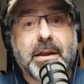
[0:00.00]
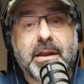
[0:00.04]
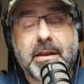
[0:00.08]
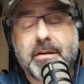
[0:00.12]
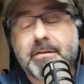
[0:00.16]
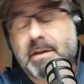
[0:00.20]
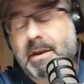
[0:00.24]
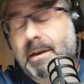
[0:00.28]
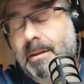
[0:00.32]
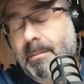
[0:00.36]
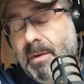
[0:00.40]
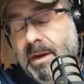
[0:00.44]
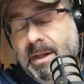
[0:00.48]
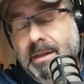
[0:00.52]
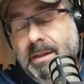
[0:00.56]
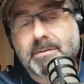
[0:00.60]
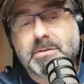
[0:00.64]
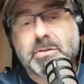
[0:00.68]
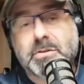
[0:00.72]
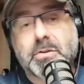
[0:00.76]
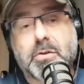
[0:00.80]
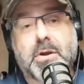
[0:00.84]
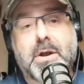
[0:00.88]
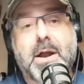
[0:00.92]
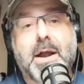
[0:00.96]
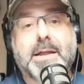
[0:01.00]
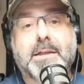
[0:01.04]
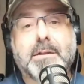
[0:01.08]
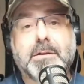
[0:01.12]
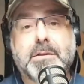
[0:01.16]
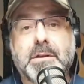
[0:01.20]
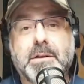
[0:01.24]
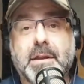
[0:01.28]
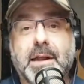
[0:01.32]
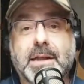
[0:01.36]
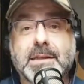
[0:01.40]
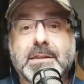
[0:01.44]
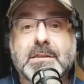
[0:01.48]
If anybody lives on Long Island,
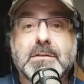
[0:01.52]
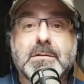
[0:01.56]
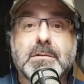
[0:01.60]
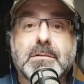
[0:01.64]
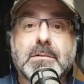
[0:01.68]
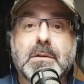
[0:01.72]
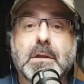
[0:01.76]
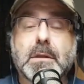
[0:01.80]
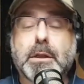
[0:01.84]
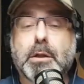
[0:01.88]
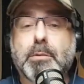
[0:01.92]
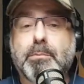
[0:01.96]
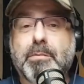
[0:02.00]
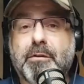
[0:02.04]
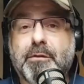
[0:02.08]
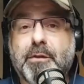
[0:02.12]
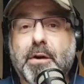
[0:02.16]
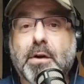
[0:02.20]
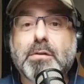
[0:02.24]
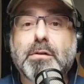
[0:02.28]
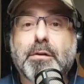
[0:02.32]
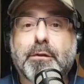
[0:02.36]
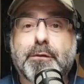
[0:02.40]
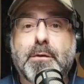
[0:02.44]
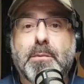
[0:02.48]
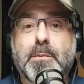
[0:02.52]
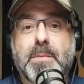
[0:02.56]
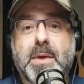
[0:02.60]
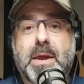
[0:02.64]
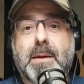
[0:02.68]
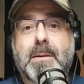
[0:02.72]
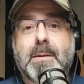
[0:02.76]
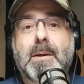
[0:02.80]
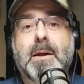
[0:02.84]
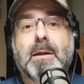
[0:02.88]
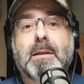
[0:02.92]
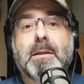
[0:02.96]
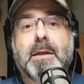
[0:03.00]
that's a little bit further from me
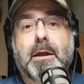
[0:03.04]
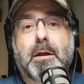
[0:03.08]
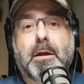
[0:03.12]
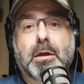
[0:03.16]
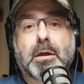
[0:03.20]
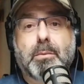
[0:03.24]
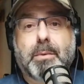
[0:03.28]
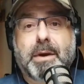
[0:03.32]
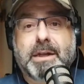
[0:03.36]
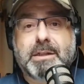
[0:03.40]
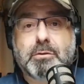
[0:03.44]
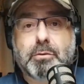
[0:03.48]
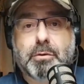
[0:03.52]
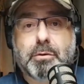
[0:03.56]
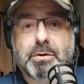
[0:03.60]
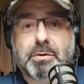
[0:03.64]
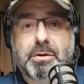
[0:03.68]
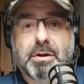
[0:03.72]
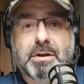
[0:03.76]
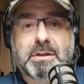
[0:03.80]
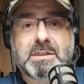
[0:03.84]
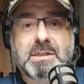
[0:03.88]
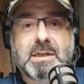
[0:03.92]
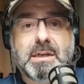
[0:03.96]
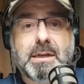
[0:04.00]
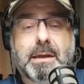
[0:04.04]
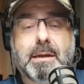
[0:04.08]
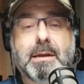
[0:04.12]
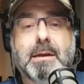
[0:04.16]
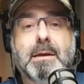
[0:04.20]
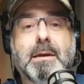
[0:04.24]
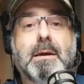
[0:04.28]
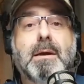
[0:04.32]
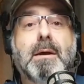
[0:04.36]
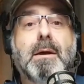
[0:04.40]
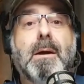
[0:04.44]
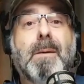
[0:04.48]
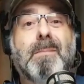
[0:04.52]
like on the way toward New York City.
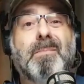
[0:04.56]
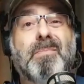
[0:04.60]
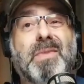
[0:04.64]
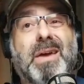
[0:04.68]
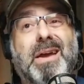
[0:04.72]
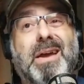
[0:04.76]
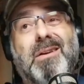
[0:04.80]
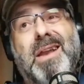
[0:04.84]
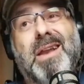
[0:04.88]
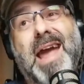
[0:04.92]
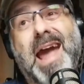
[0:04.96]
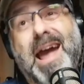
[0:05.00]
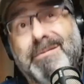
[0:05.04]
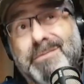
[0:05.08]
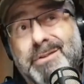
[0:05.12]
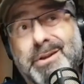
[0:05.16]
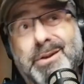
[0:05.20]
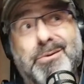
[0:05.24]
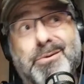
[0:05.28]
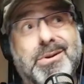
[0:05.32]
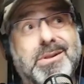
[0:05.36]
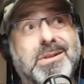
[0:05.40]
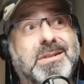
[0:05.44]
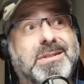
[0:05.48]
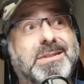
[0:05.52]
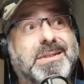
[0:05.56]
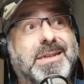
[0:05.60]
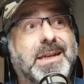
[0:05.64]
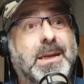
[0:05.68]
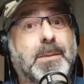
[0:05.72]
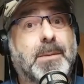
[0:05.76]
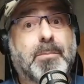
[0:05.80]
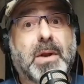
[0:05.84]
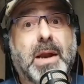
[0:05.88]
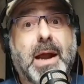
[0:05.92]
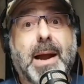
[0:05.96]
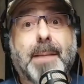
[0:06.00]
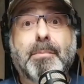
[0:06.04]
I don't have to go to the city,
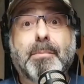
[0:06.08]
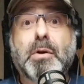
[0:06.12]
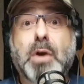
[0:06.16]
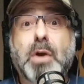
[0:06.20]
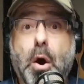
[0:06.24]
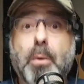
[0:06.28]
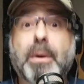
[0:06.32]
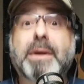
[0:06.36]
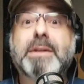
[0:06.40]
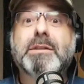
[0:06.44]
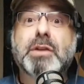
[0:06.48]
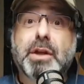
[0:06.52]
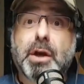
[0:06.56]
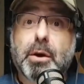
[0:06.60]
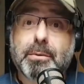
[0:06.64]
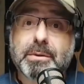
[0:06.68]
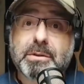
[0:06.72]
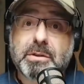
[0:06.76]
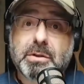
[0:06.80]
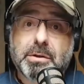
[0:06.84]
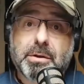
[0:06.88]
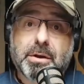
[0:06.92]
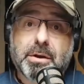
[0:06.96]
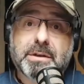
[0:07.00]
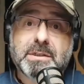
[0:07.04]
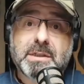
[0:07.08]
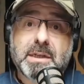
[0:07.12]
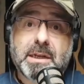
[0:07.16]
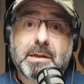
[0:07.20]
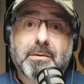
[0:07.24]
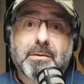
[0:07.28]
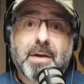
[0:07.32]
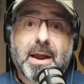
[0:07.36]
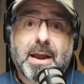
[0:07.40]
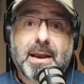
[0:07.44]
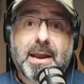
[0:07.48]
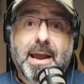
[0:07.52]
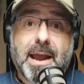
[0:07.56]
but I'm going to go into New York City
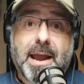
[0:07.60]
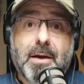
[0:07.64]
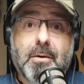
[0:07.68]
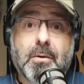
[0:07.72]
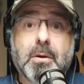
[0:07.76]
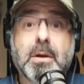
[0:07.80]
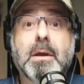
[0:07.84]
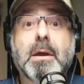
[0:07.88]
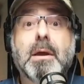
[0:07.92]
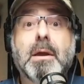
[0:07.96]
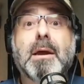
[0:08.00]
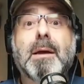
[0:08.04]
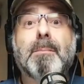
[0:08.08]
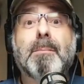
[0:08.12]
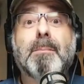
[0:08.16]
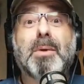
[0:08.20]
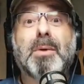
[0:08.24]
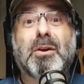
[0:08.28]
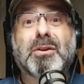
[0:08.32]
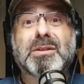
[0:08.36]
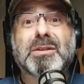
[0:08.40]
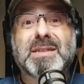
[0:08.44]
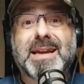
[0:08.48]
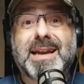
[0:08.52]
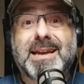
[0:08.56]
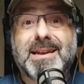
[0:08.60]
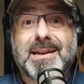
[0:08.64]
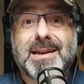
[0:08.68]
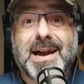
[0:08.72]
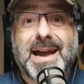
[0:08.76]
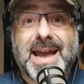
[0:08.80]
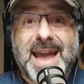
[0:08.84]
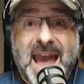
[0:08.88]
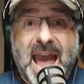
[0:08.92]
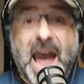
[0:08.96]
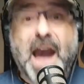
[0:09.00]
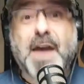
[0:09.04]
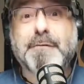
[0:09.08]
right now because I, I
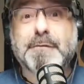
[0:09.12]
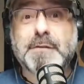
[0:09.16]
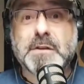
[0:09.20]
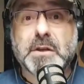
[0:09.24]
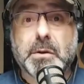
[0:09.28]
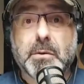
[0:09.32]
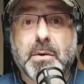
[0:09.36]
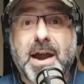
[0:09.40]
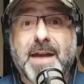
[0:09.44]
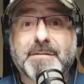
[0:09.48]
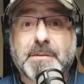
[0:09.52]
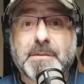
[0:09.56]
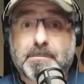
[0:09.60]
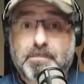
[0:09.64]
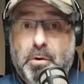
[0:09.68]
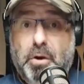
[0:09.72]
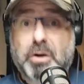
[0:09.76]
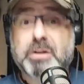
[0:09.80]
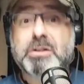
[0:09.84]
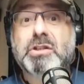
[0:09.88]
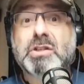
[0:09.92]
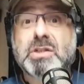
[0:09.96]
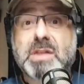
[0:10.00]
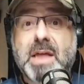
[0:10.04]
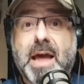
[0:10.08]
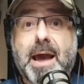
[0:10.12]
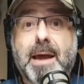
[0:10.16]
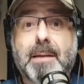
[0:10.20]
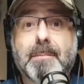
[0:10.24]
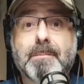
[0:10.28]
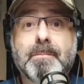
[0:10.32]
have to. I have to push that.